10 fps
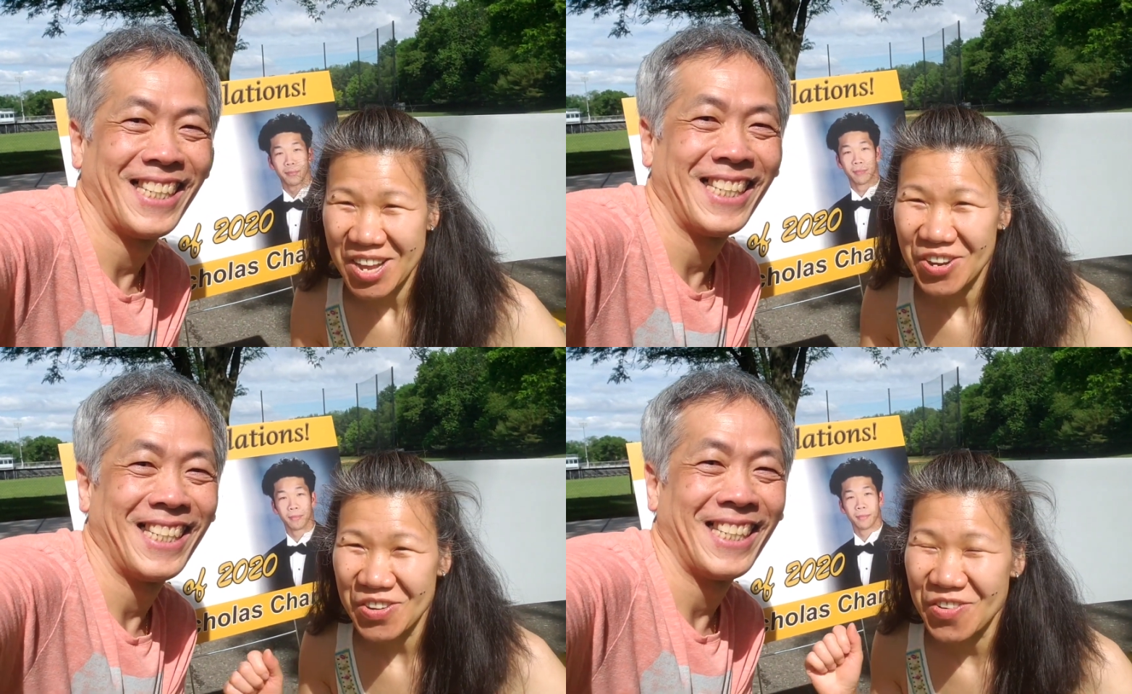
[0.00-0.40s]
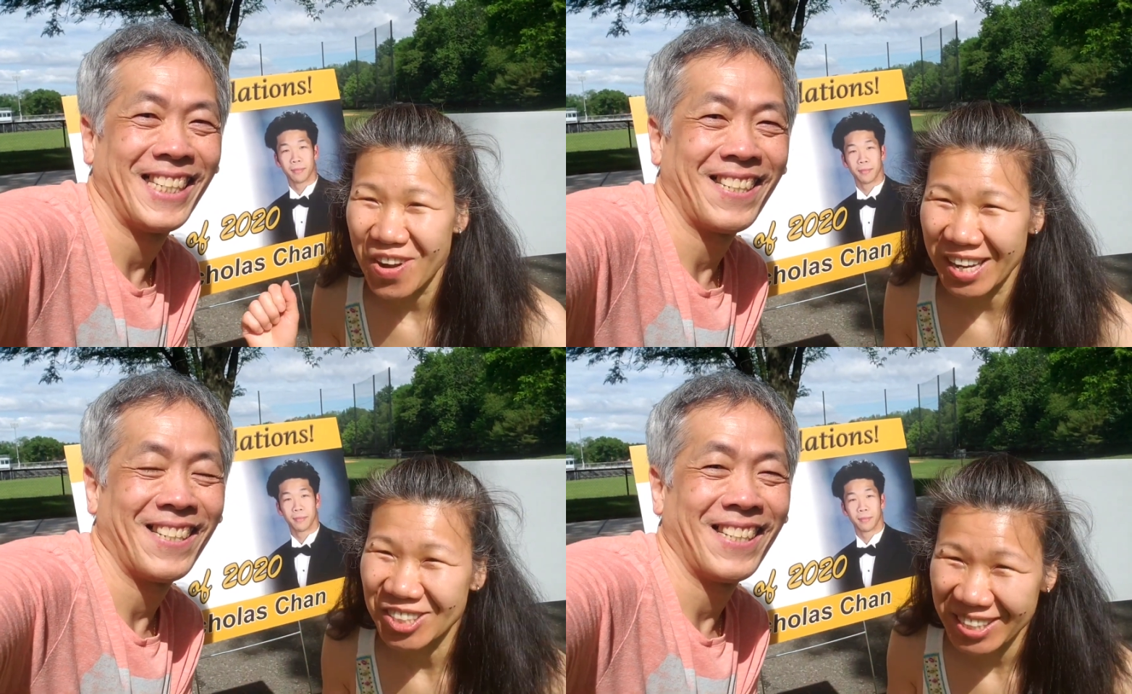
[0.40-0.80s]

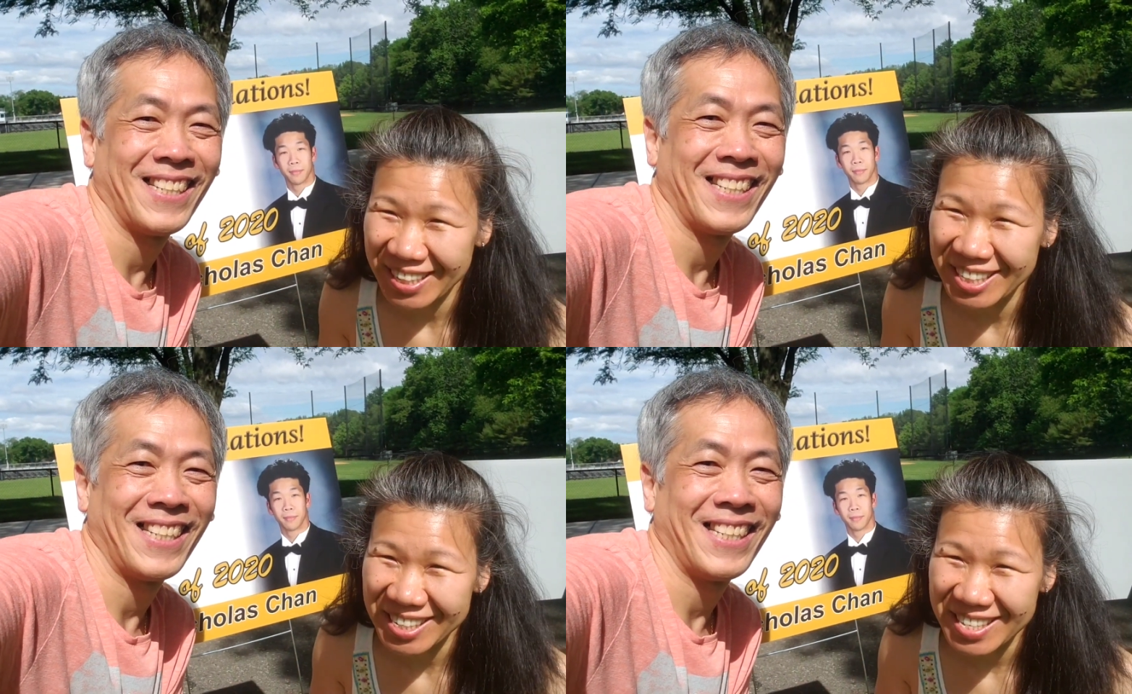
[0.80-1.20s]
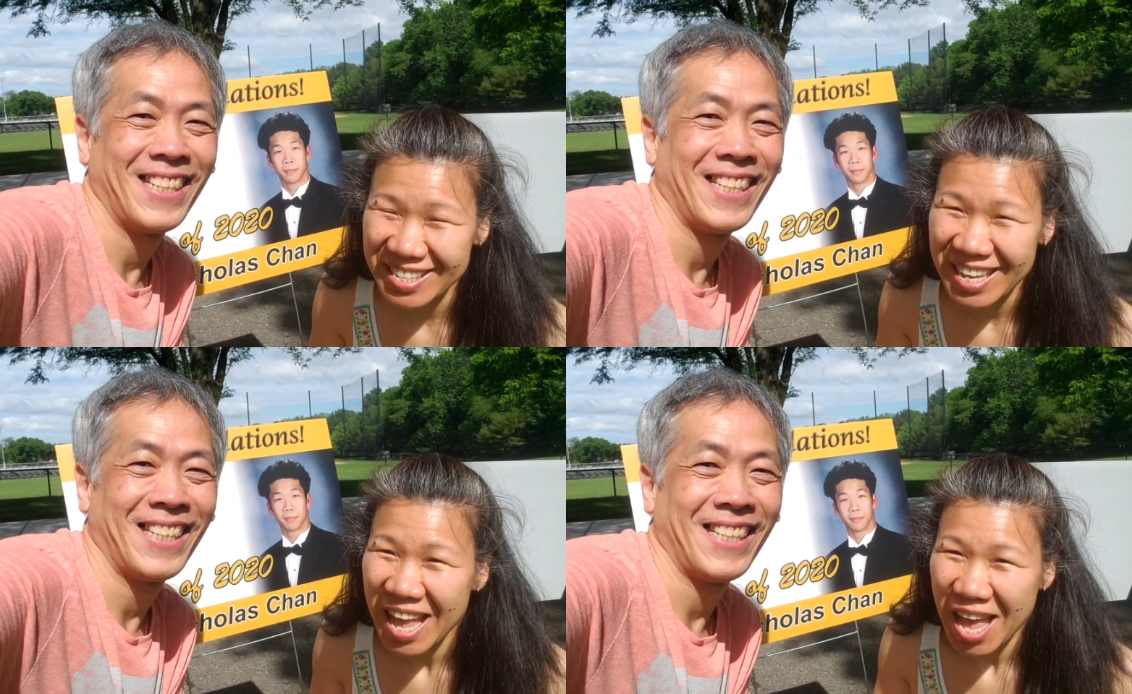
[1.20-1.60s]

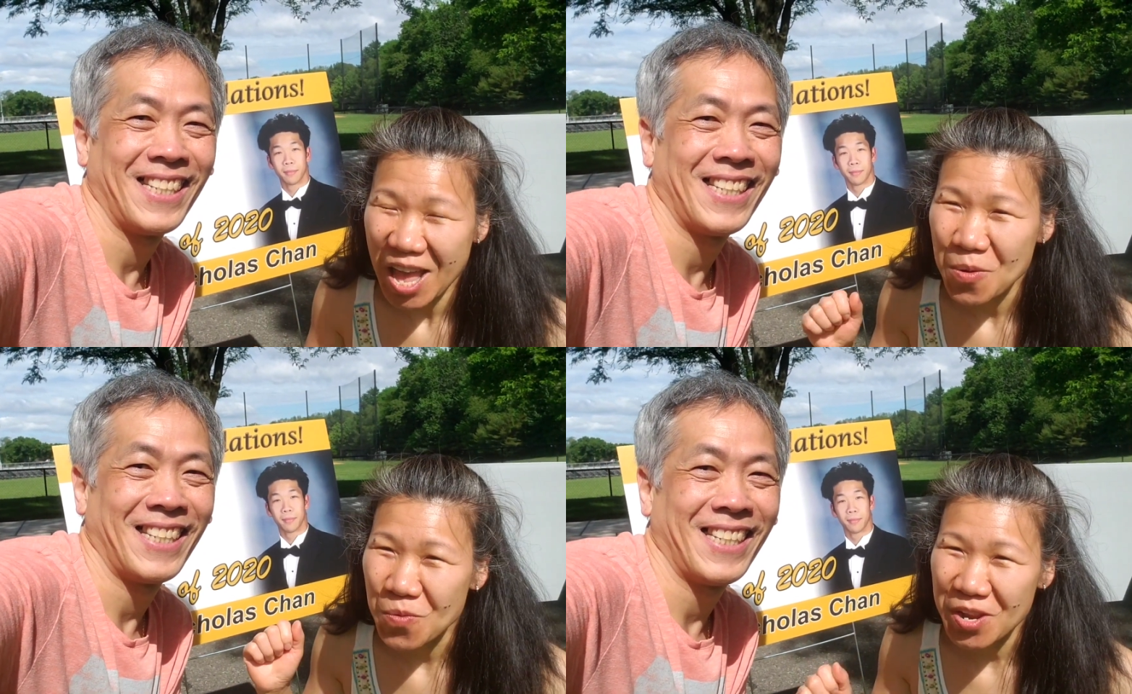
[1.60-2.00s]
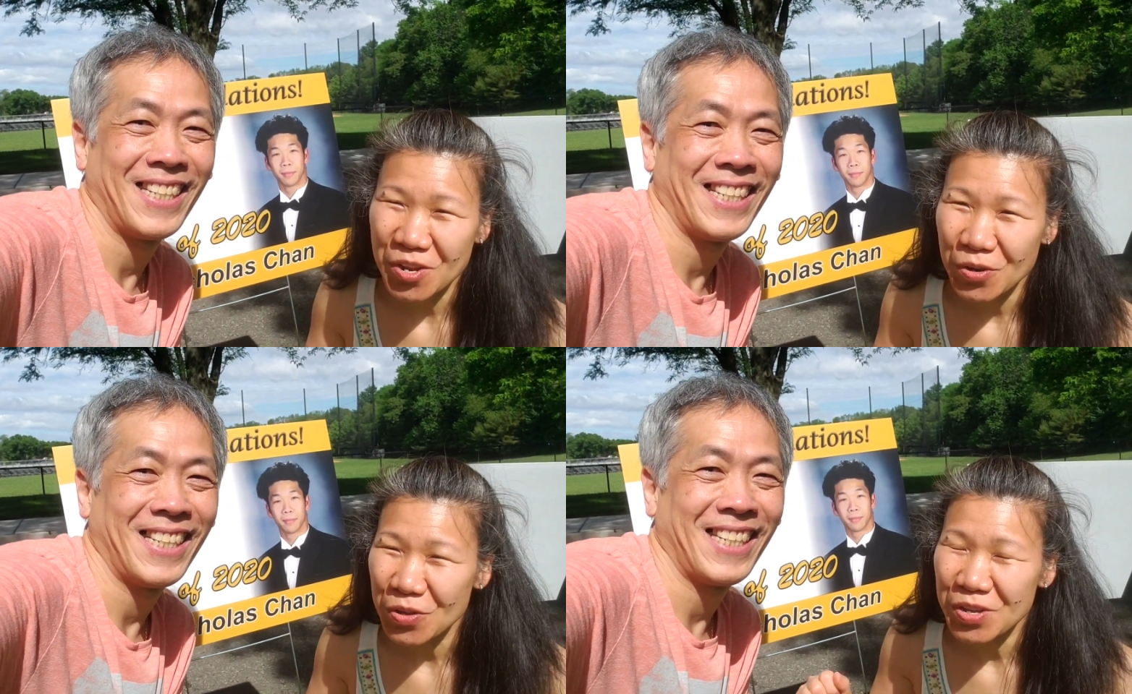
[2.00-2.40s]
Speaker 1: Congratulations. And we
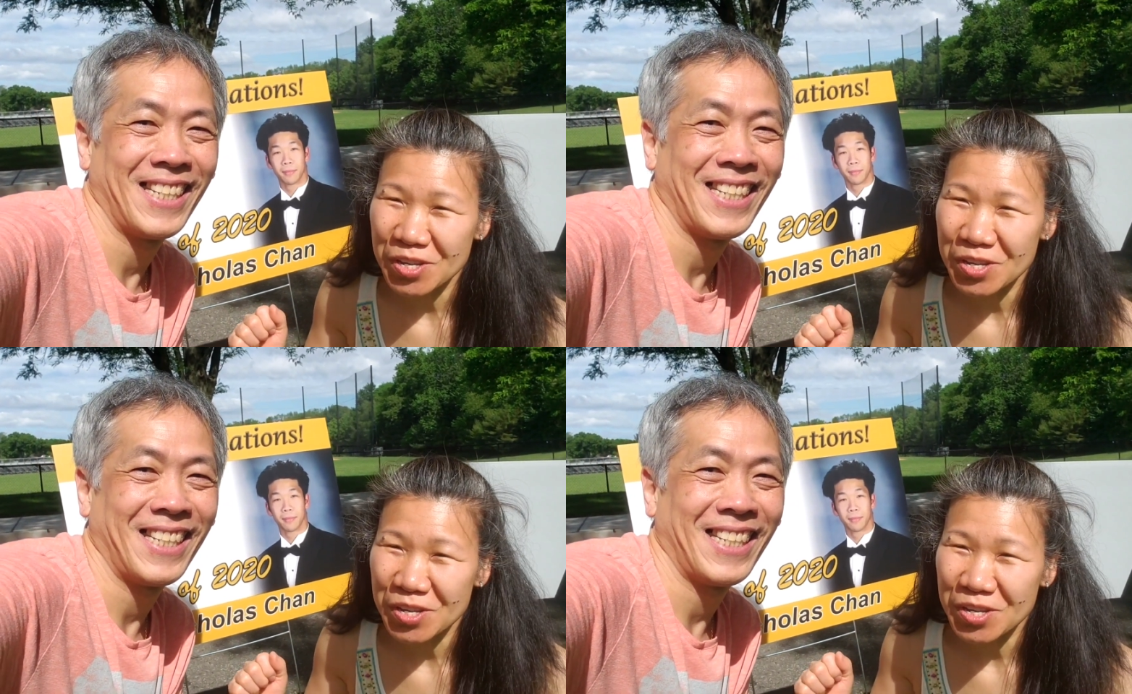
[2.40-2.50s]
know you're